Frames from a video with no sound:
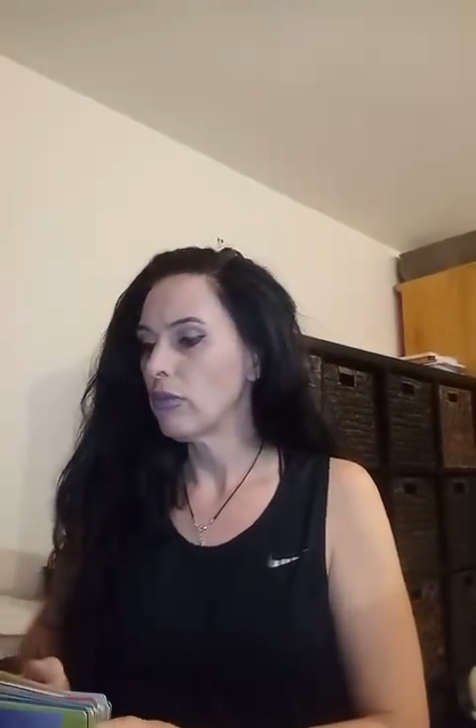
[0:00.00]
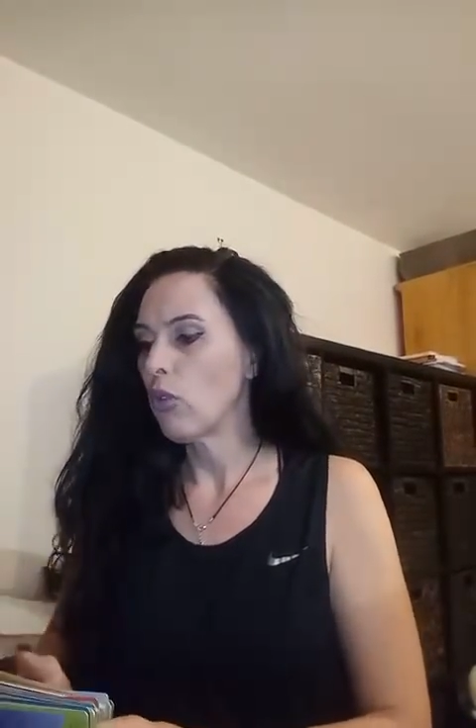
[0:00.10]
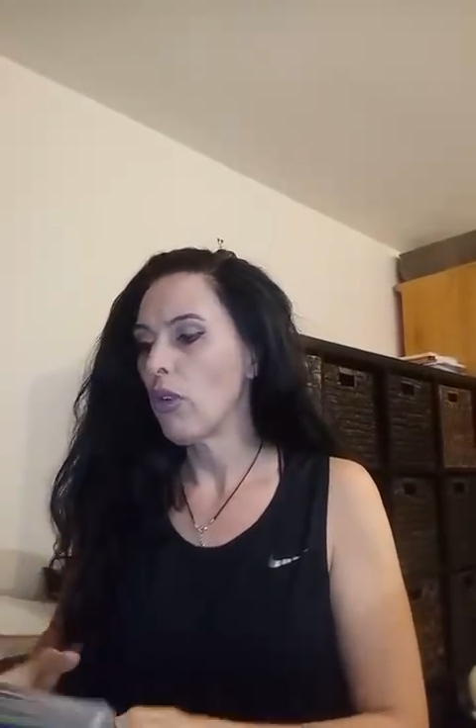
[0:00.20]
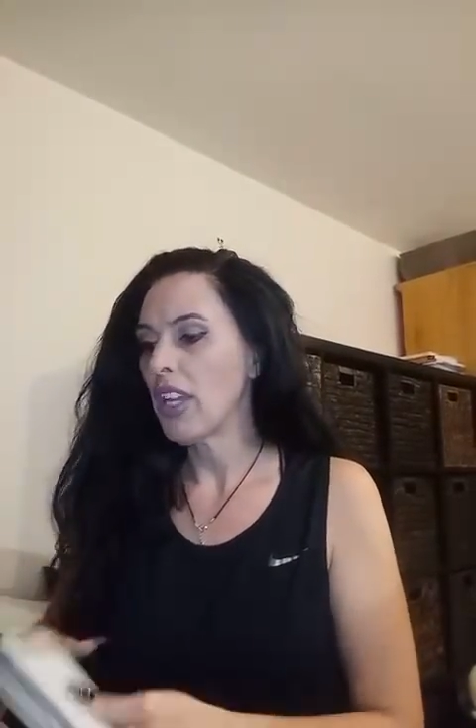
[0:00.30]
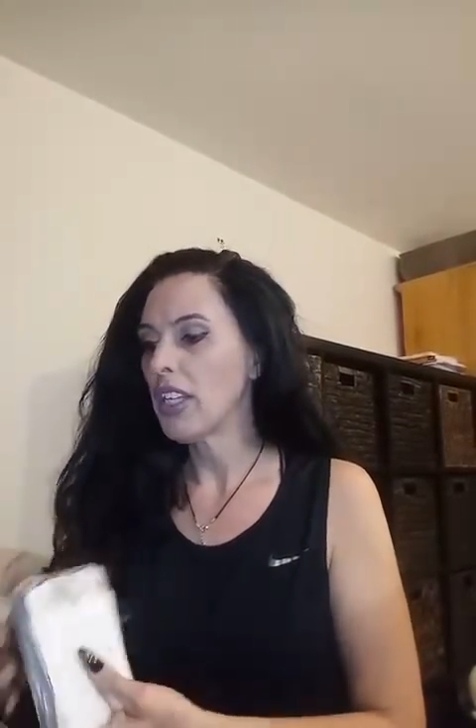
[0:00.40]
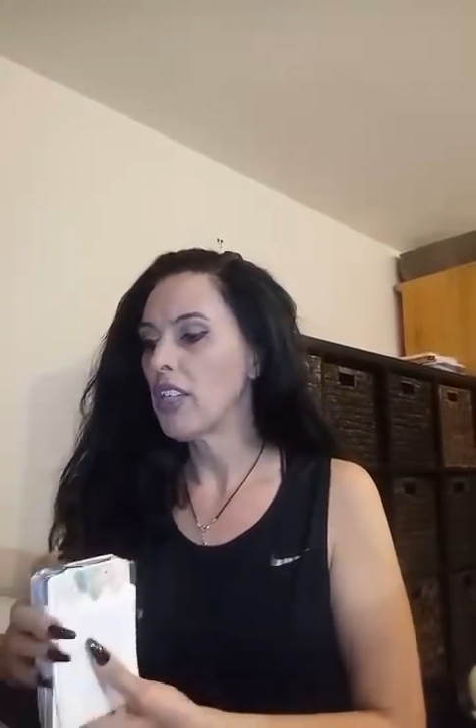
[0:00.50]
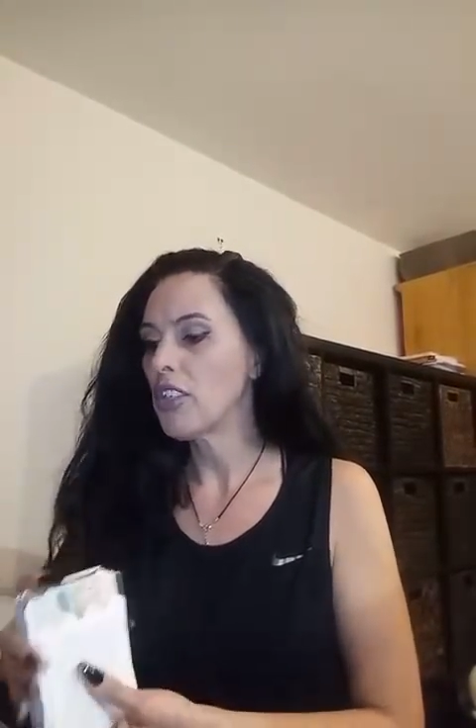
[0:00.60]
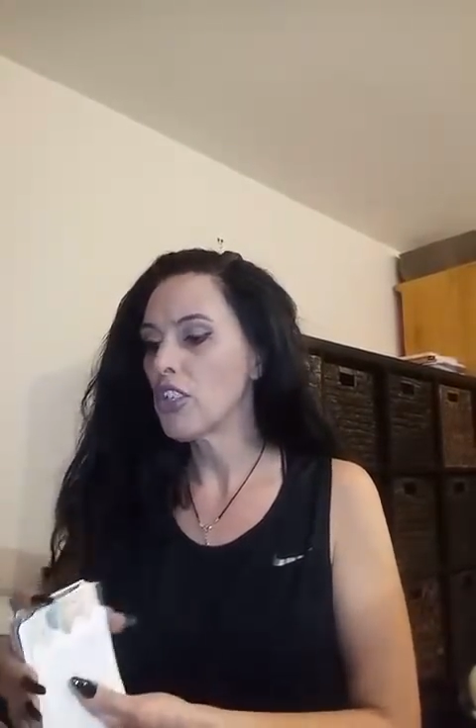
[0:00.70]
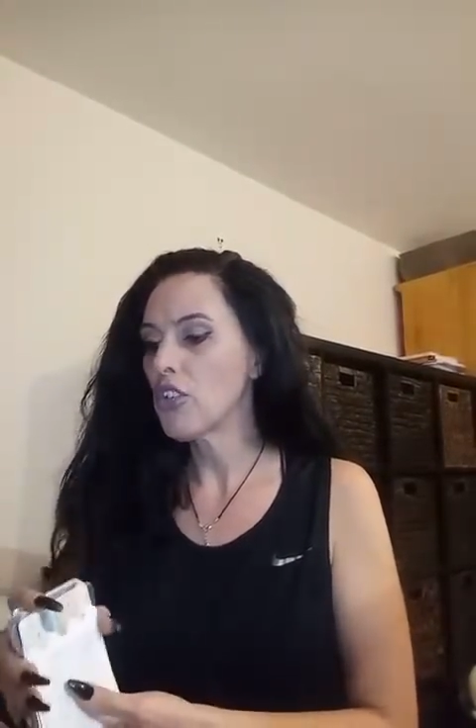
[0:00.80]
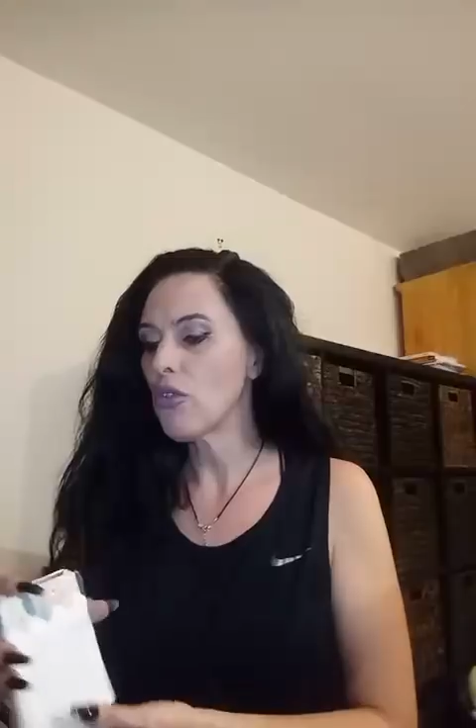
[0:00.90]
or any
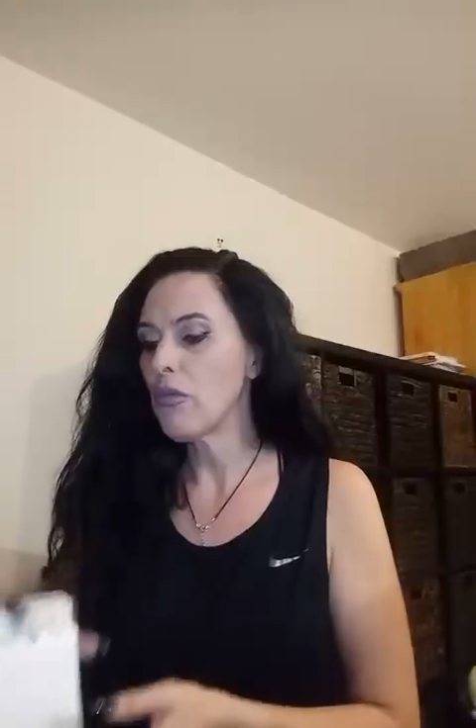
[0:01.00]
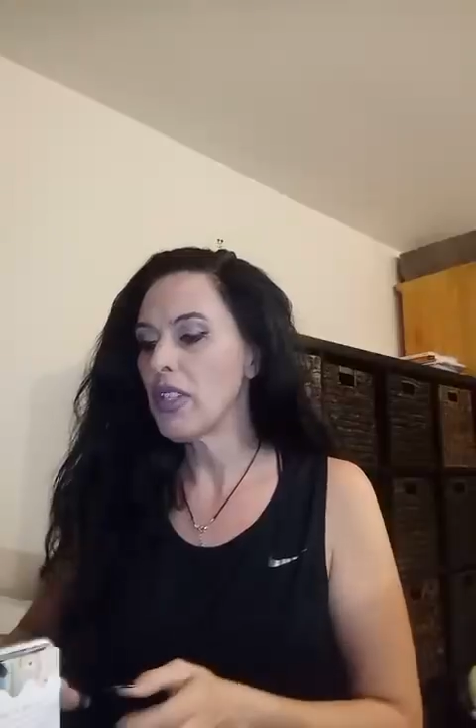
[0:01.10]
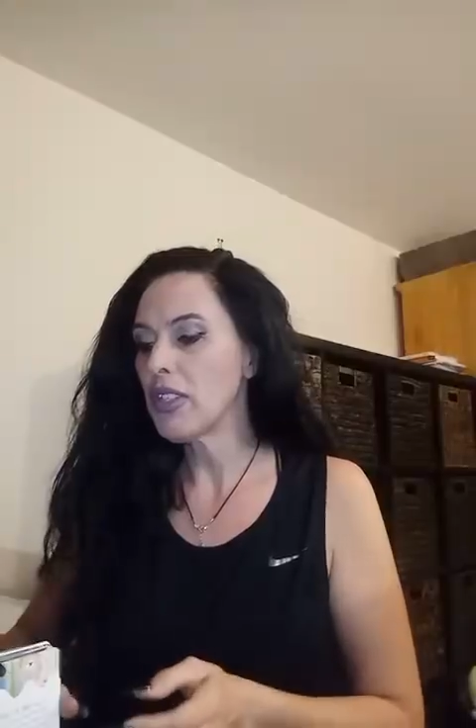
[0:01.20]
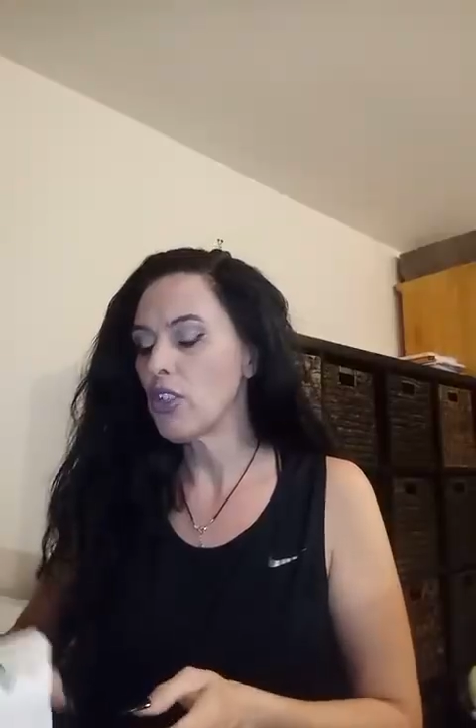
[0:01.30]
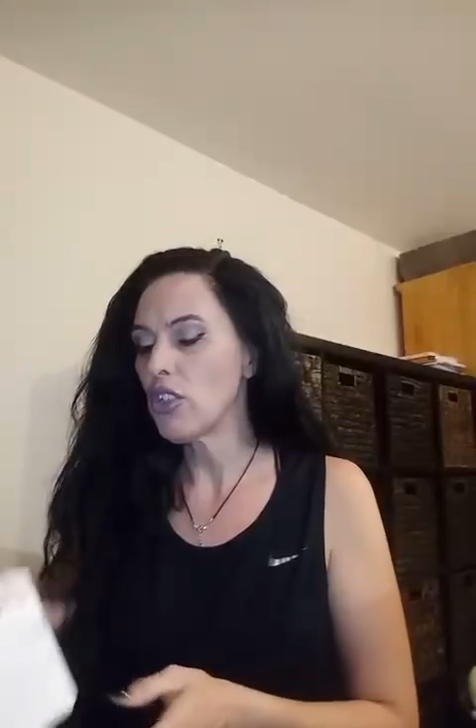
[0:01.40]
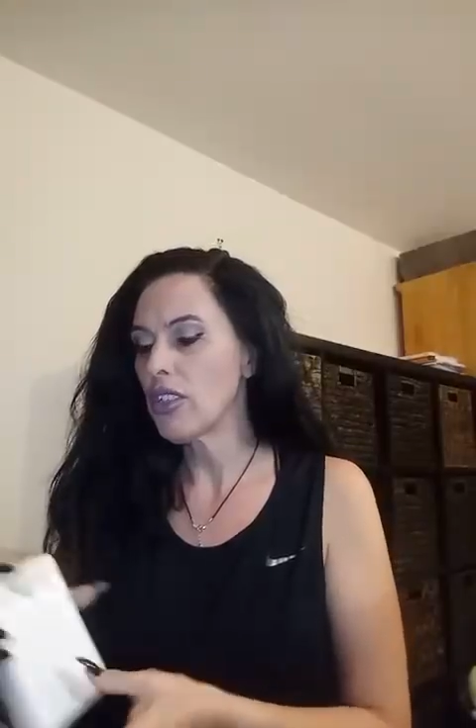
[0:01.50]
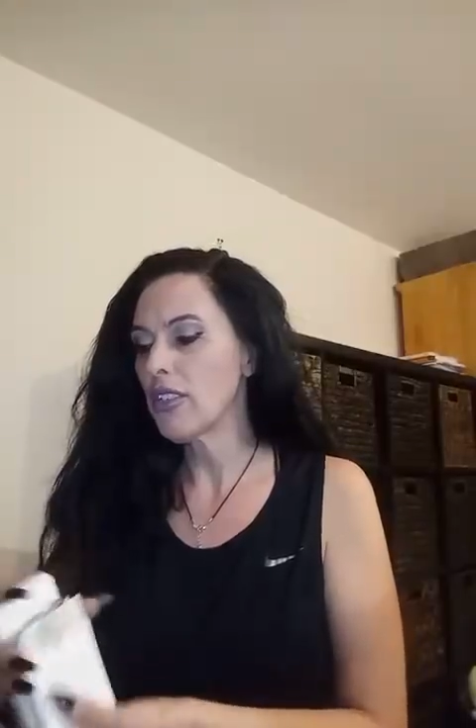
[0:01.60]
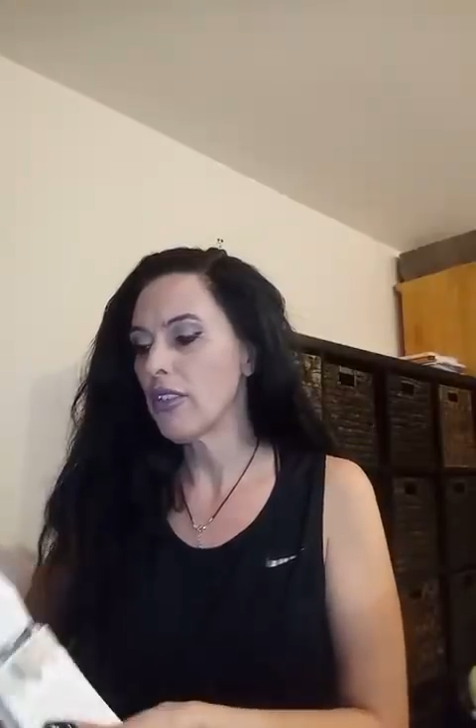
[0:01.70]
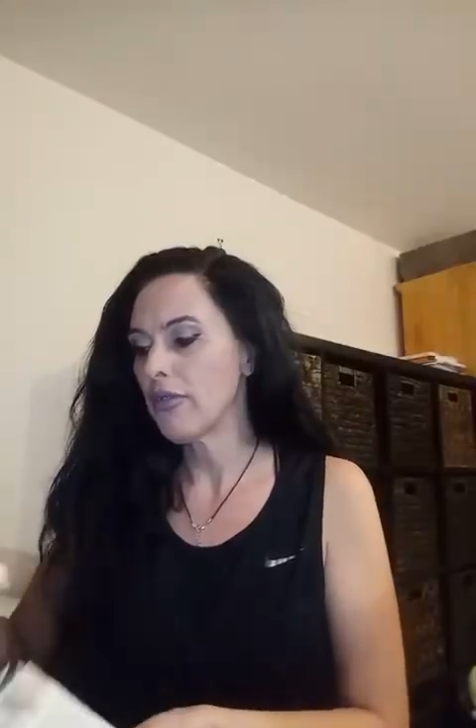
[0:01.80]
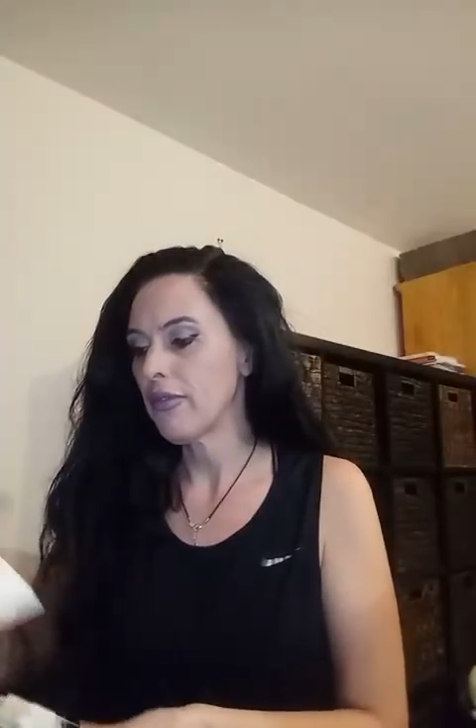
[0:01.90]
additional
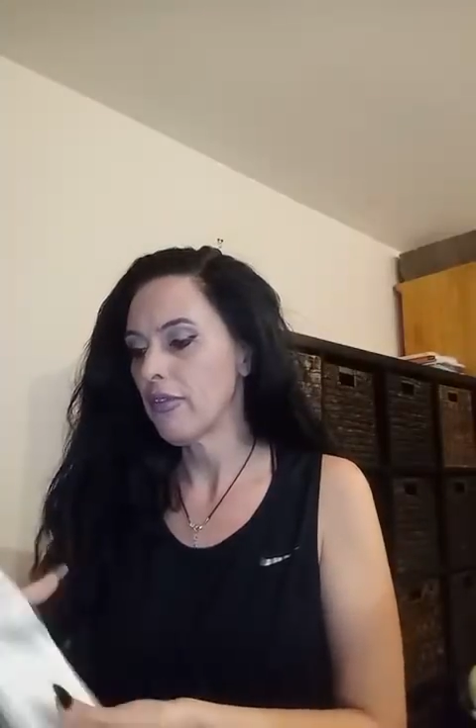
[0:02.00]
messages.